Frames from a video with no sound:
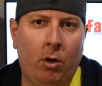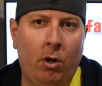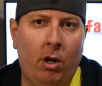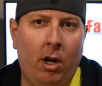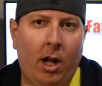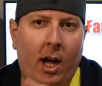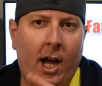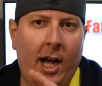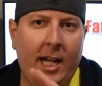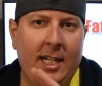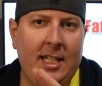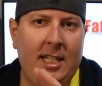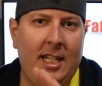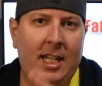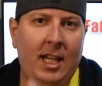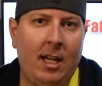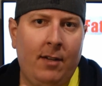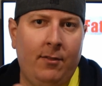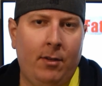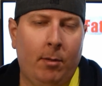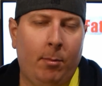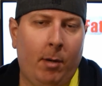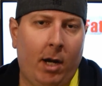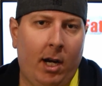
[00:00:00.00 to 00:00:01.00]
or an
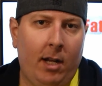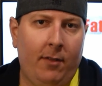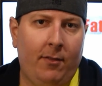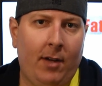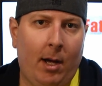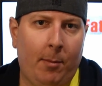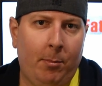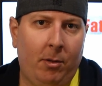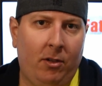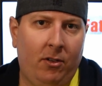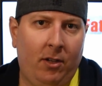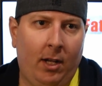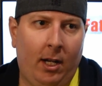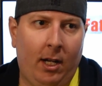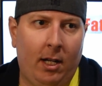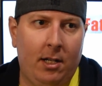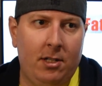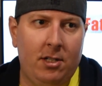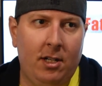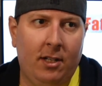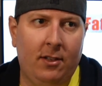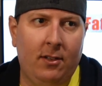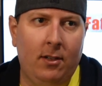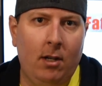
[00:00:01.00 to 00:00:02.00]
idea of your body fat
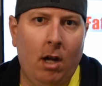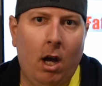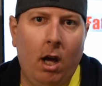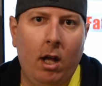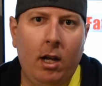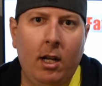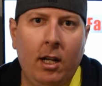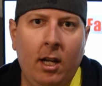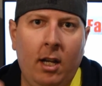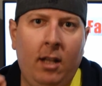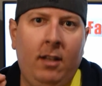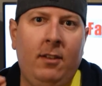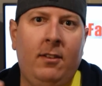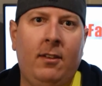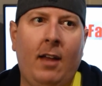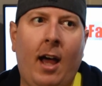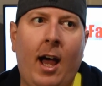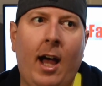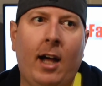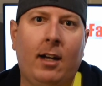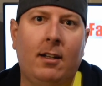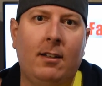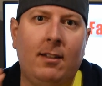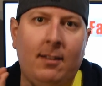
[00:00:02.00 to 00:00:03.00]
percentage. It's not an
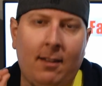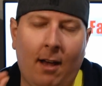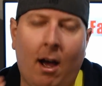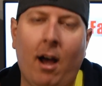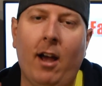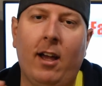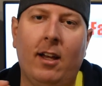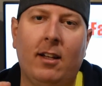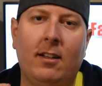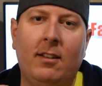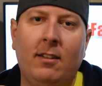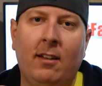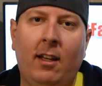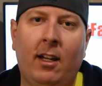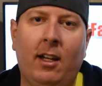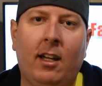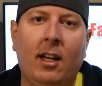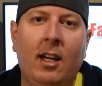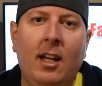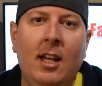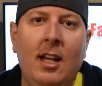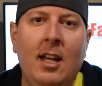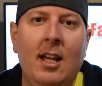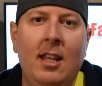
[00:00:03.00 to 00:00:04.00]
exact science. Like,
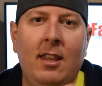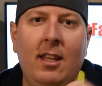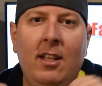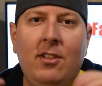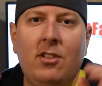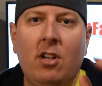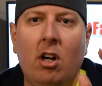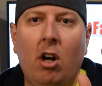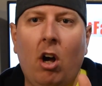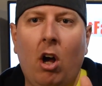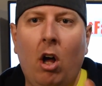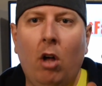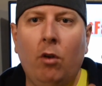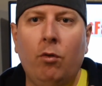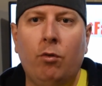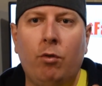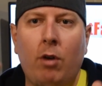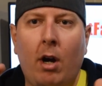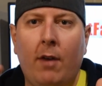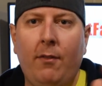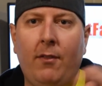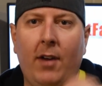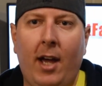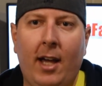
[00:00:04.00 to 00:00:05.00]
these are all
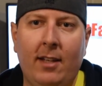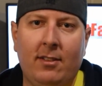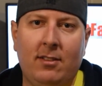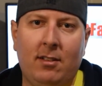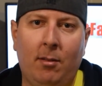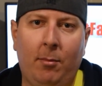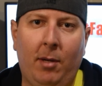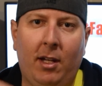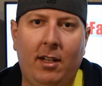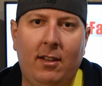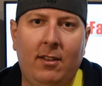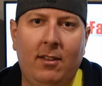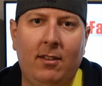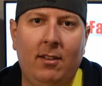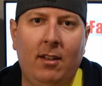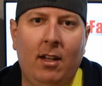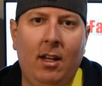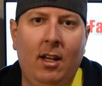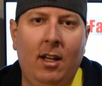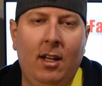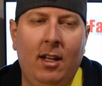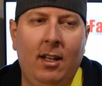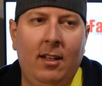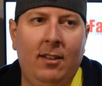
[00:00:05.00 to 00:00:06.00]
rough estimates.
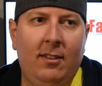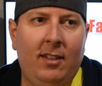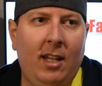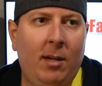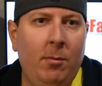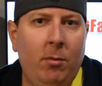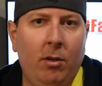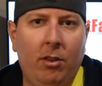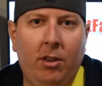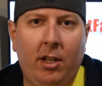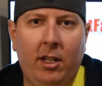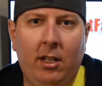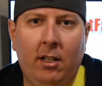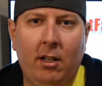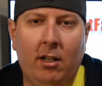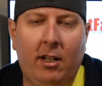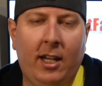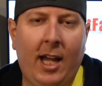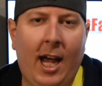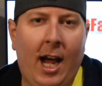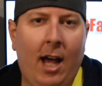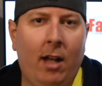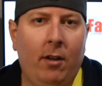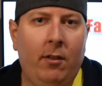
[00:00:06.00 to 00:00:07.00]
Same with like your
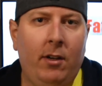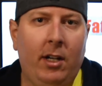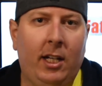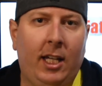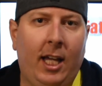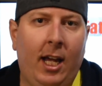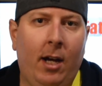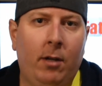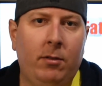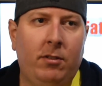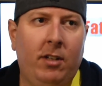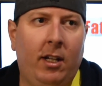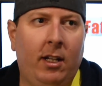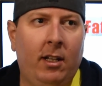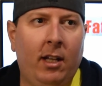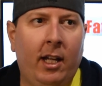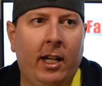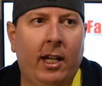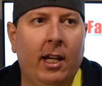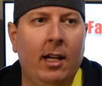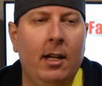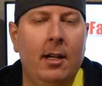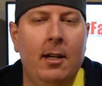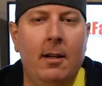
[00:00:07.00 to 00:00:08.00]
calorie counting.
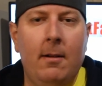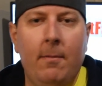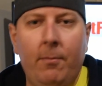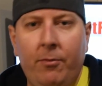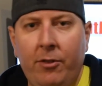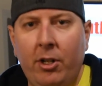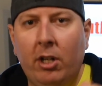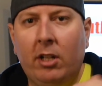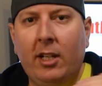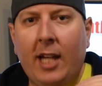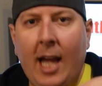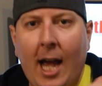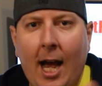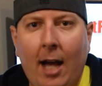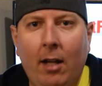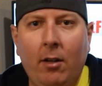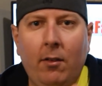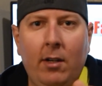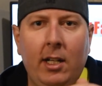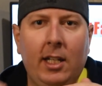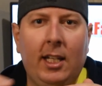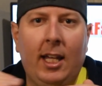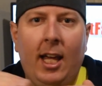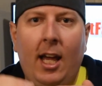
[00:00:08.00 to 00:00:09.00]
Like, your
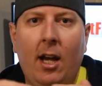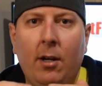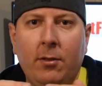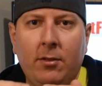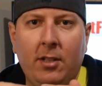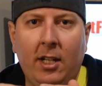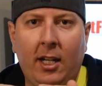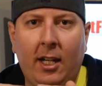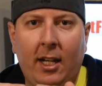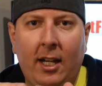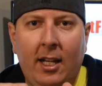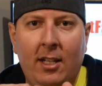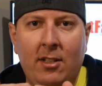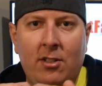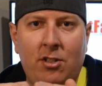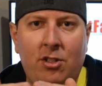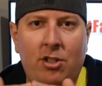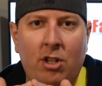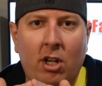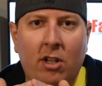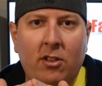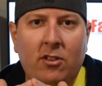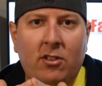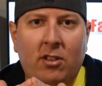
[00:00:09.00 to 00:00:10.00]
calorie counting is
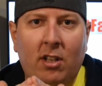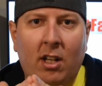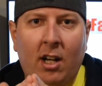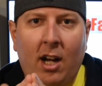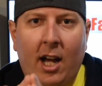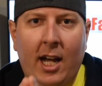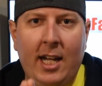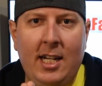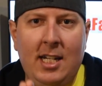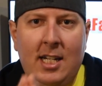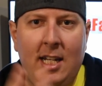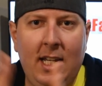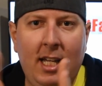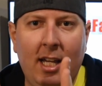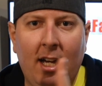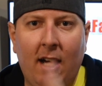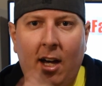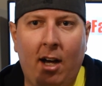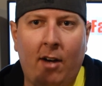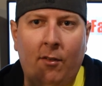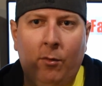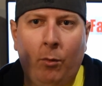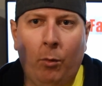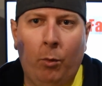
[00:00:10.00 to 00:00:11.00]
just an idea
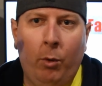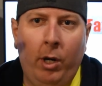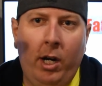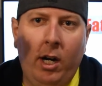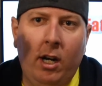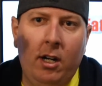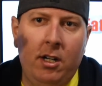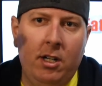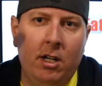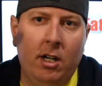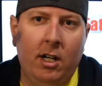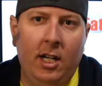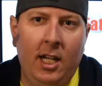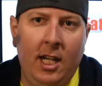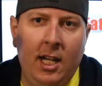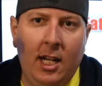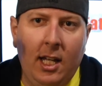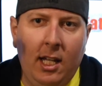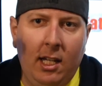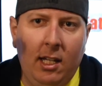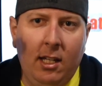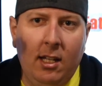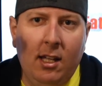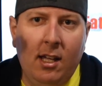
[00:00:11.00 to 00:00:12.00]
of where you're
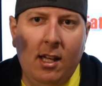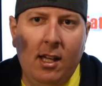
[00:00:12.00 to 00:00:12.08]
eating,